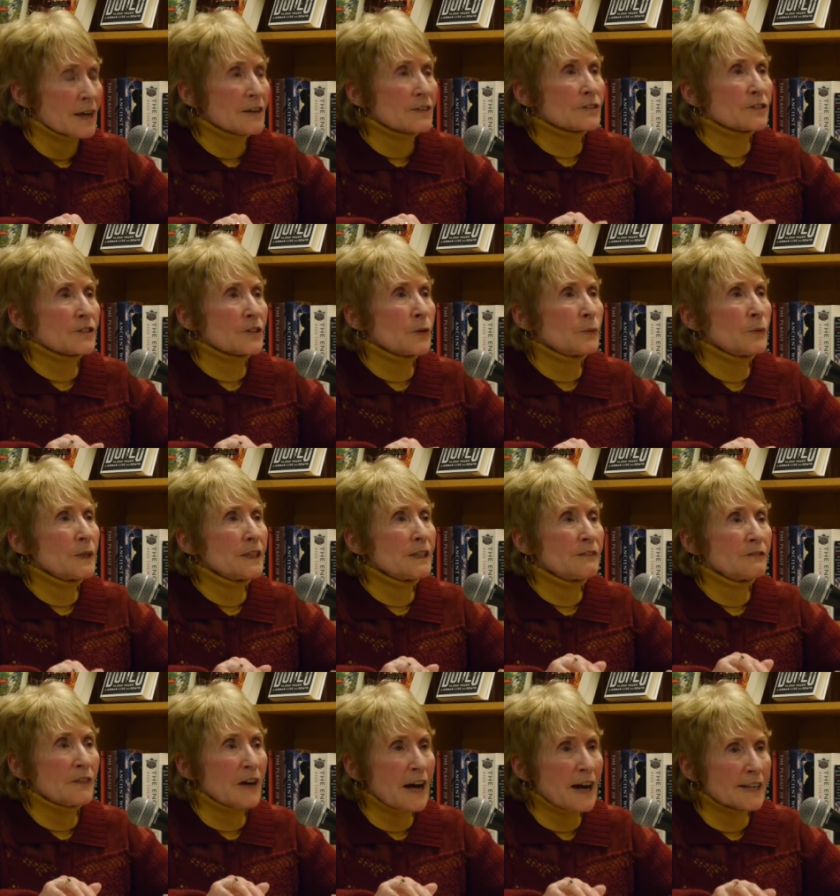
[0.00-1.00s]
So we
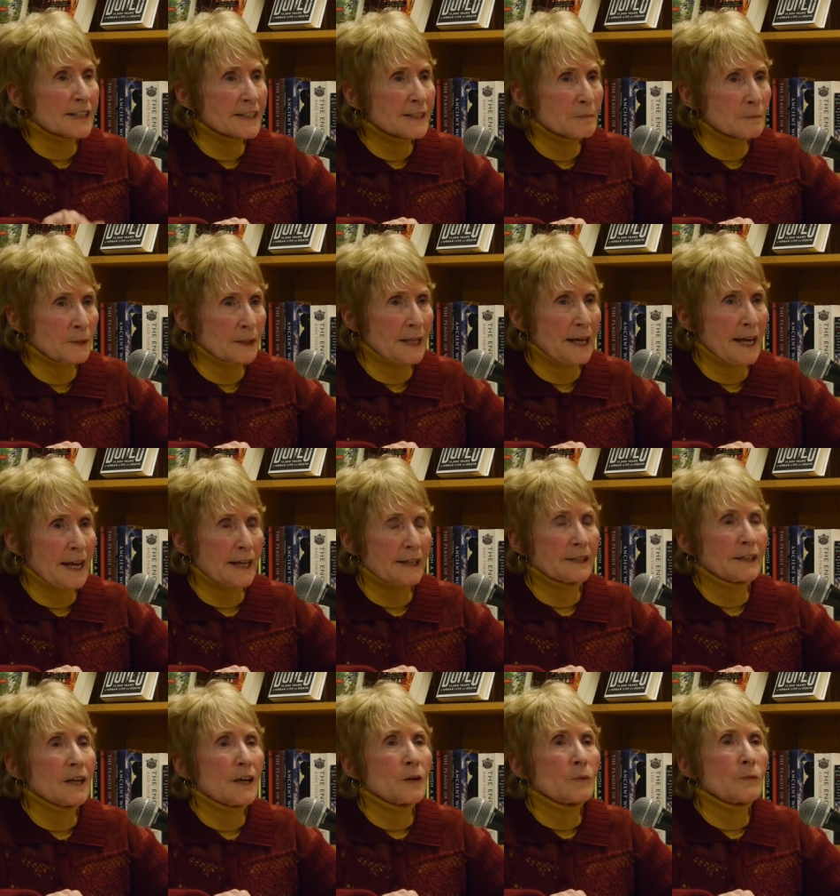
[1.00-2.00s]
devised a
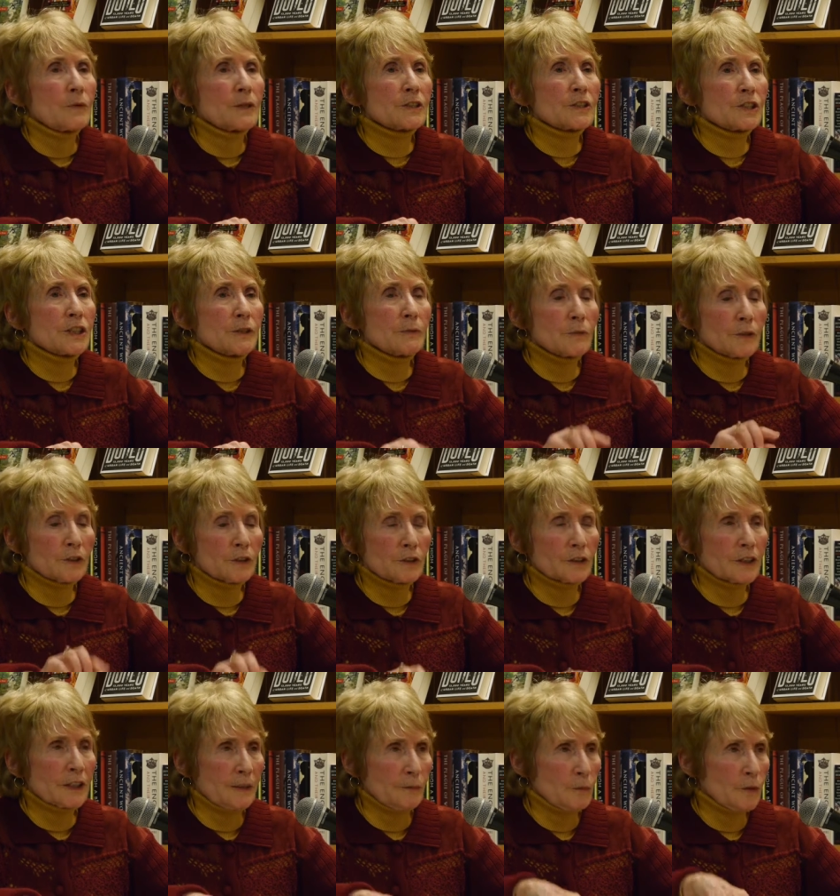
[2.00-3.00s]
plan where she would
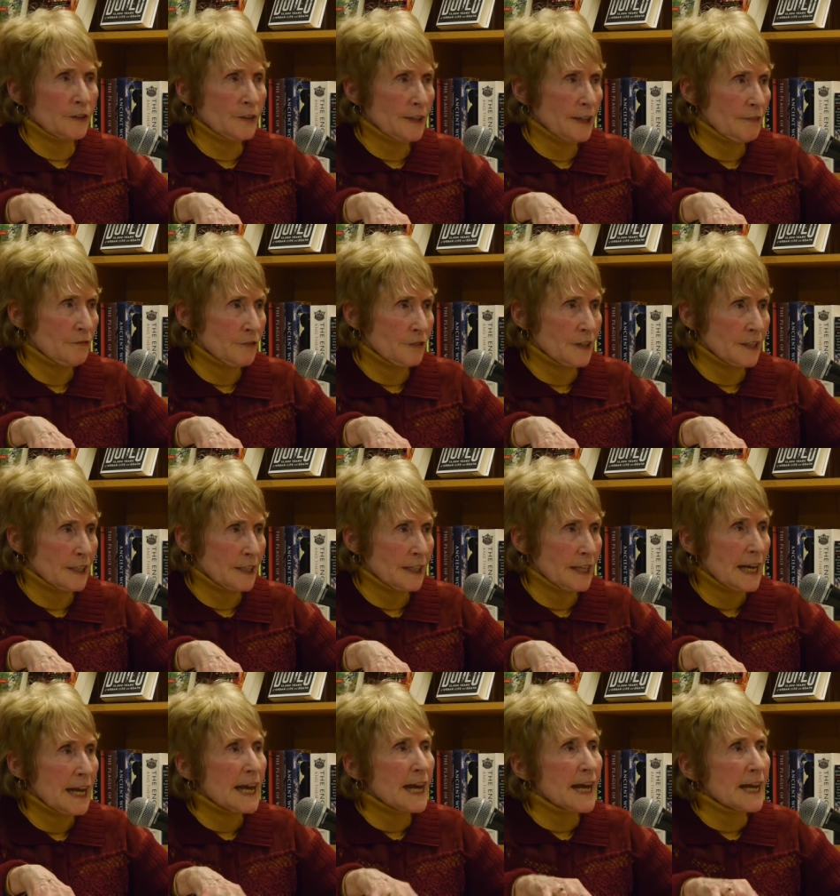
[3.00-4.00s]
look at what they've
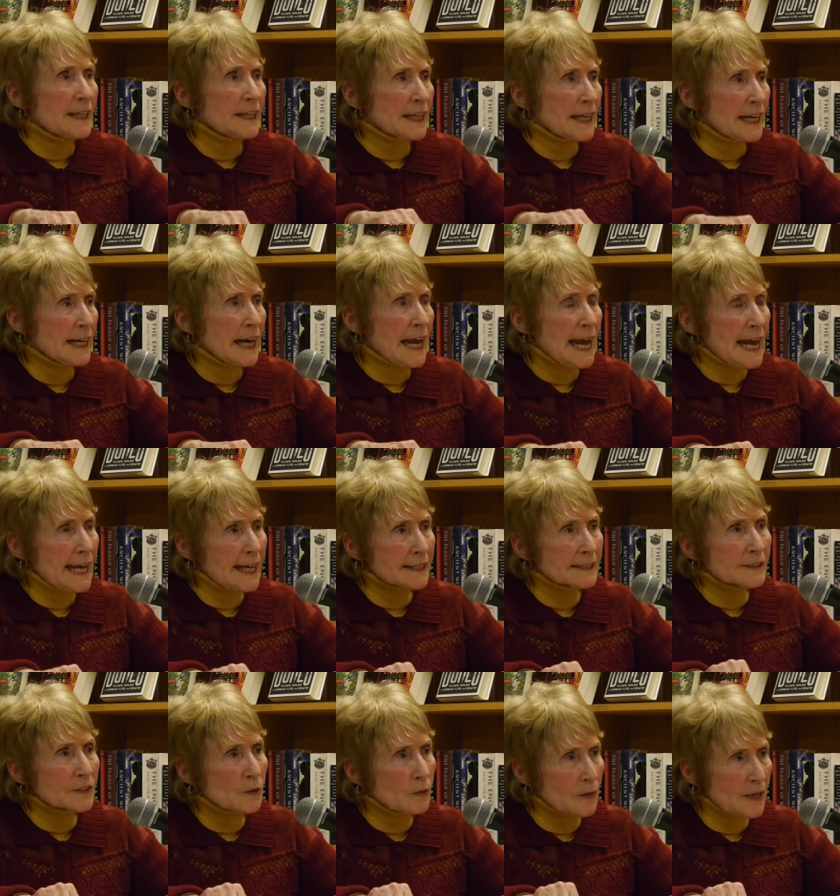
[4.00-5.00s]
written and then
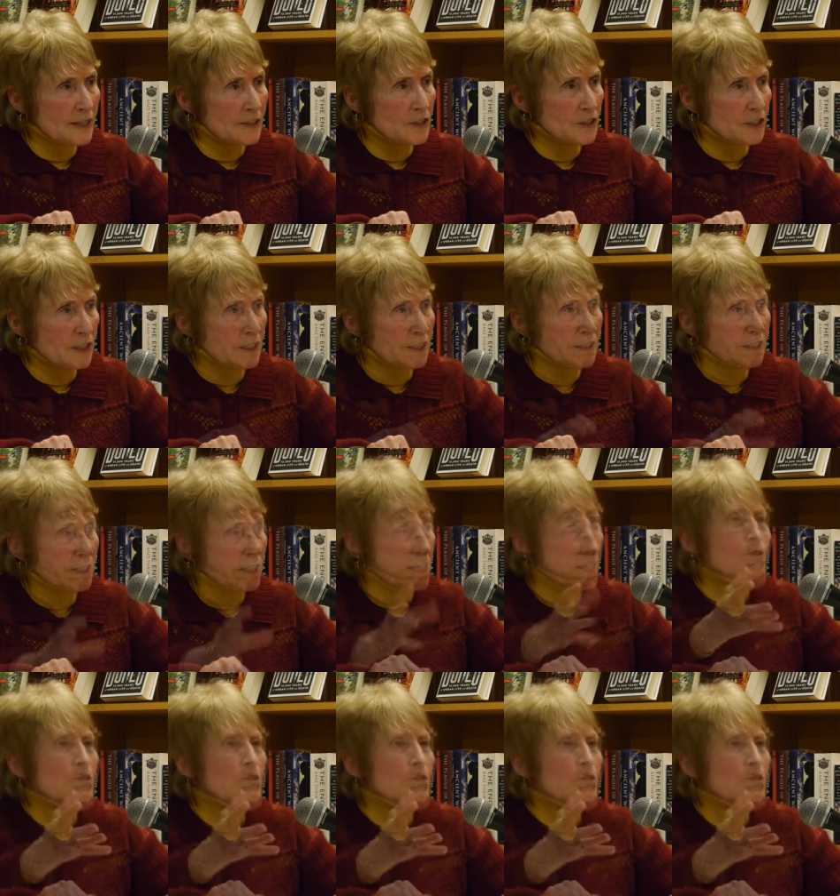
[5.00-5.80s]
ask questions.